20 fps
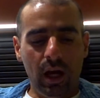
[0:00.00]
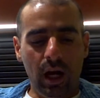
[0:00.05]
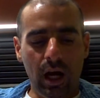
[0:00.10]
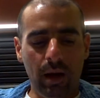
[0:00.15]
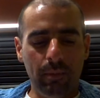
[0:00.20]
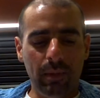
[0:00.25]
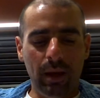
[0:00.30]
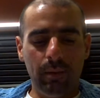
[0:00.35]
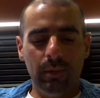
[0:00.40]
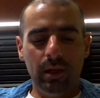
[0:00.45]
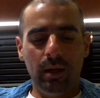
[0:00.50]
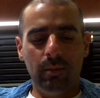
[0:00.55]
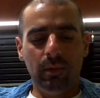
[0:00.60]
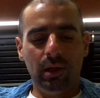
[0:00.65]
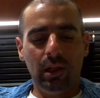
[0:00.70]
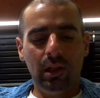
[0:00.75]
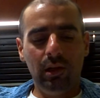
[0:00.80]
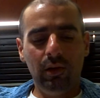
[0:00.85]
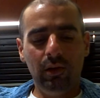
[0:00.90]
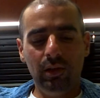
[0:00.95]

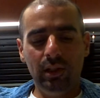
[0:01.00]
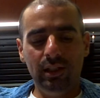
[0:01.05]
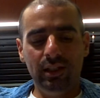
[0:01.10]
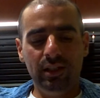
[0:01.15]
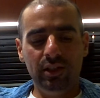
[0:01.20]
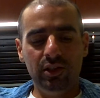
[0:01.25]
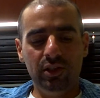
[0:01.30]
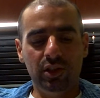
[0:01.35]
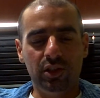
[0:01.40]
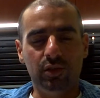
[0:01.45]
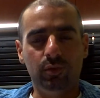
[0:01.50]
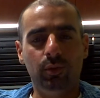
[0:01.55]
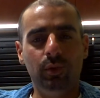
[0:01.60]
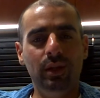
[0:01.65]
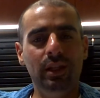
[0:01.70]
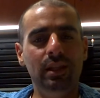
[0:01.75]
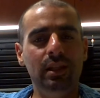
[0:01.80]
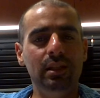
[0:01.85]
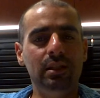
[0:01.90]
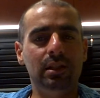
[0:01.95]
Eminem clearly didn't just
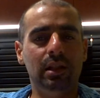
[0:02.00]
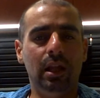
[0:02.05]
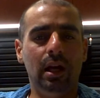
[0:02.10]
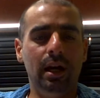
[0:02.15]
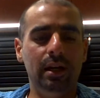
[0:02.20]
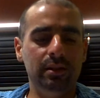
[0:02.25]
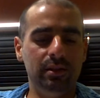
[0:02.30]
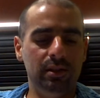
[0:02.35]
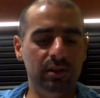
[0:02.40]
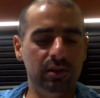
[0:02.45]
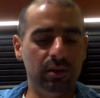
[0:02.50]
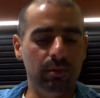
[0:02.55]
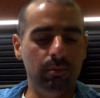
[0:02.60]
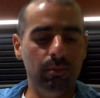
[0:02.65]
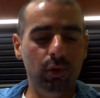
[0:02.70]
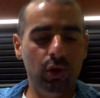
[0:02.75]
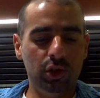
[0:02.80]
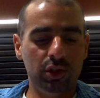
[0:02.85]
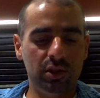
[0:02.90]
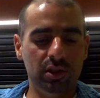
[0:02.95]
read these lines in some
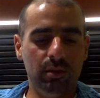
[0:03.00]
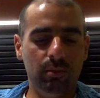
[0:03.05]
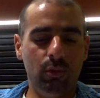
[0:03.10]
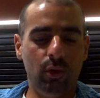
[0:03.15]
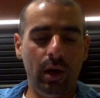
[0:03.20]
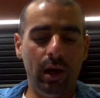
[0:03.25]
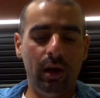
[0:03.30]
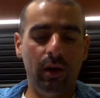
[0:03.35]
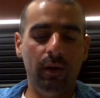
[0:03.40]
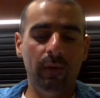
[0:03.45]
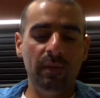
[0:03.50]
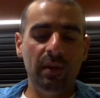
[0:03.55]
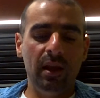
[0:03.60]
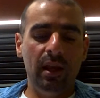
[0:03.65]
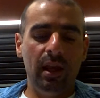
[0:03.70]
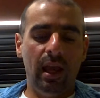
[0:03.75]
book somewhere